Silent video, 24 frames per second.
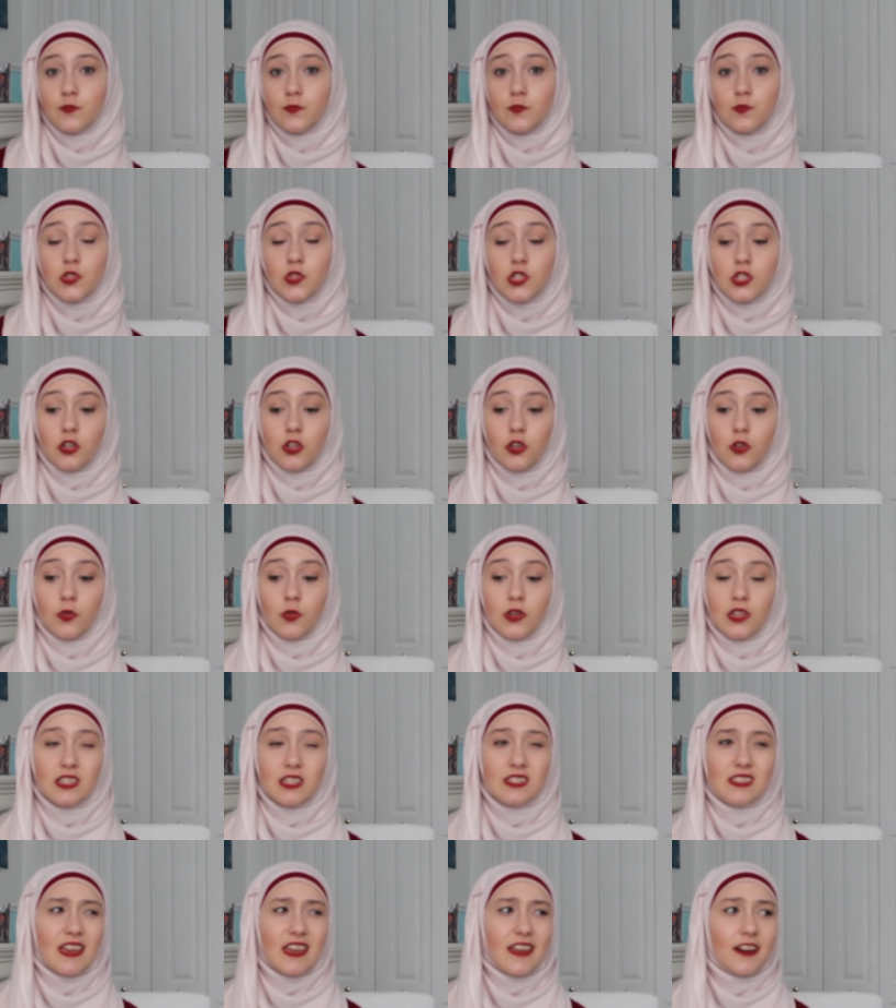So
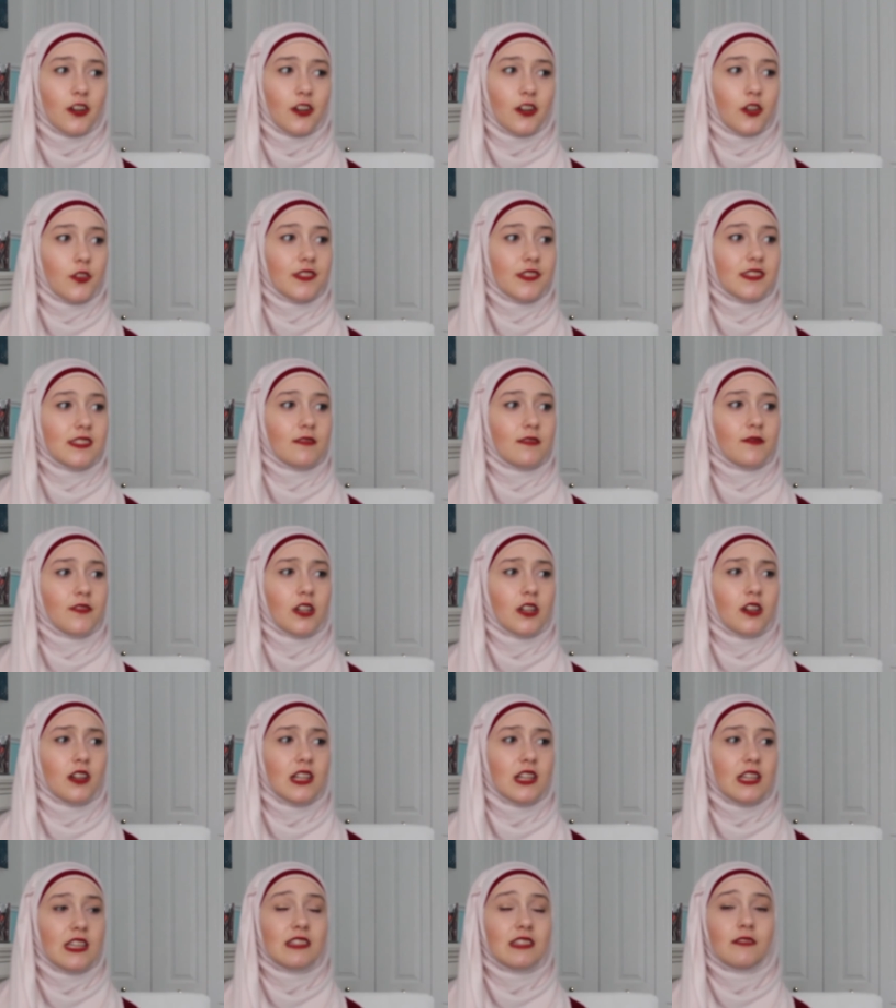it's, I don't know, it's
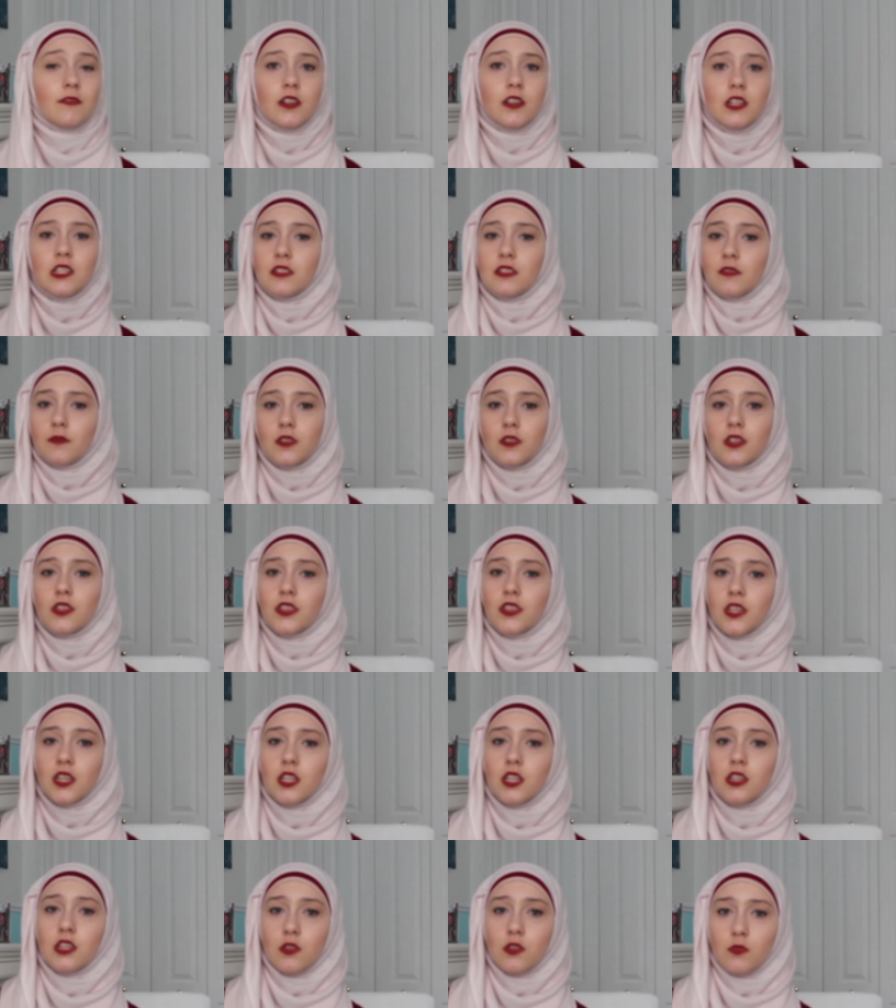very different
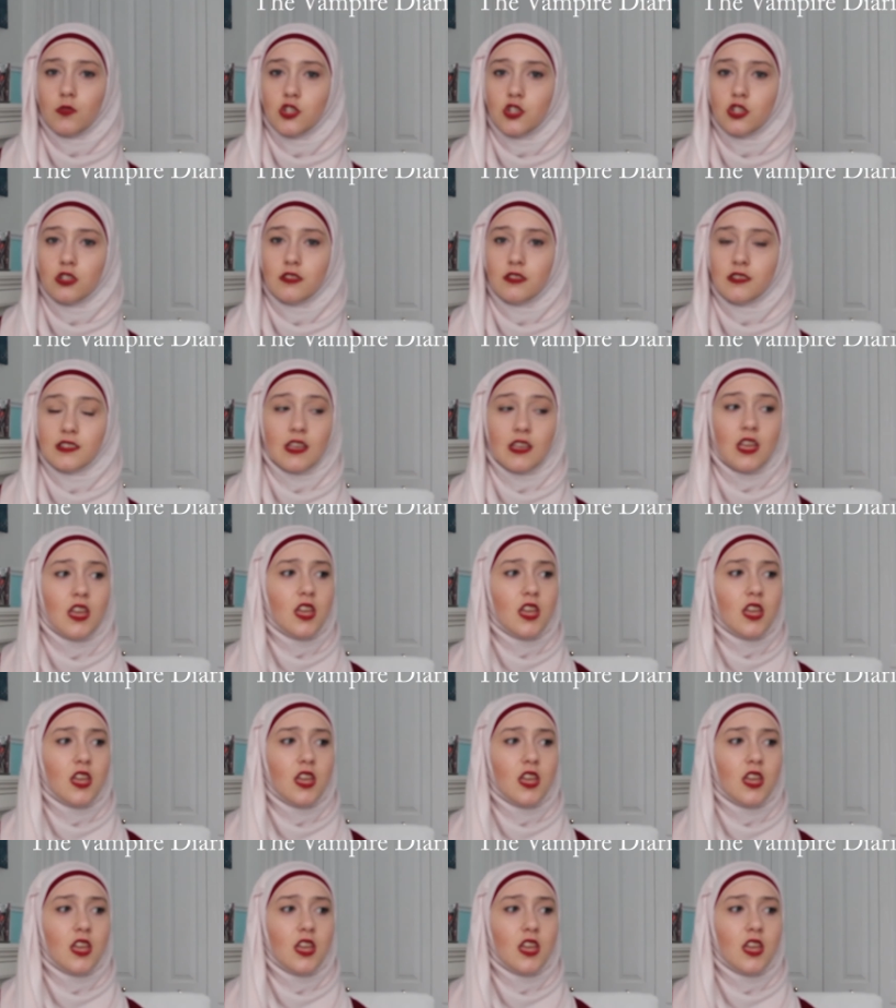than The Originals.